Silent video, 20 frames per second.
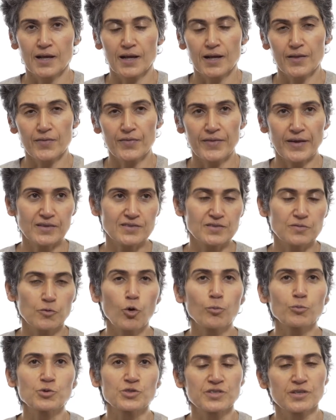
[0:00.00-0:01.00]
And that's
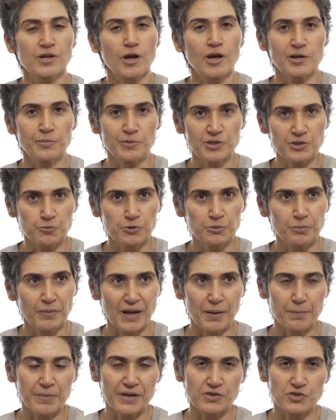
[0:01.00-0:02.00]
almost synonymous with
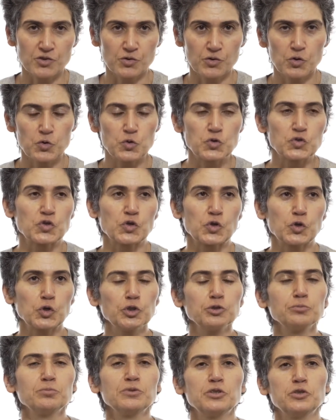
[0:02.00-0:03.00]
mapping. So those
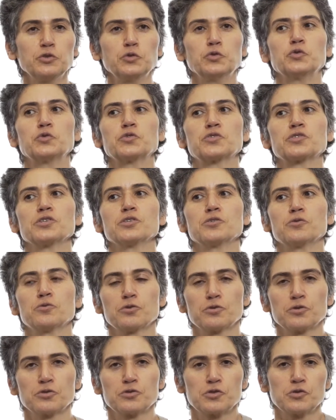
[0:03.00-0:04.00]
could be used in
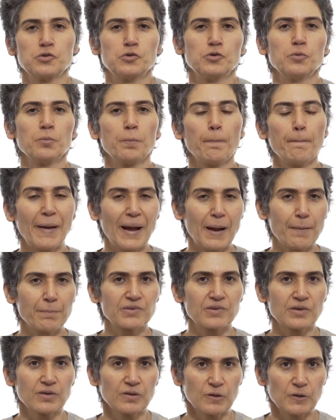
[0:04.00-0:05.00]
order to
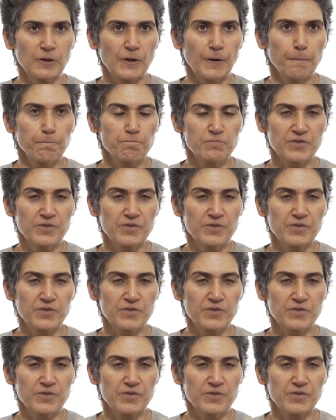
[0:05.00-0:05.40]
map the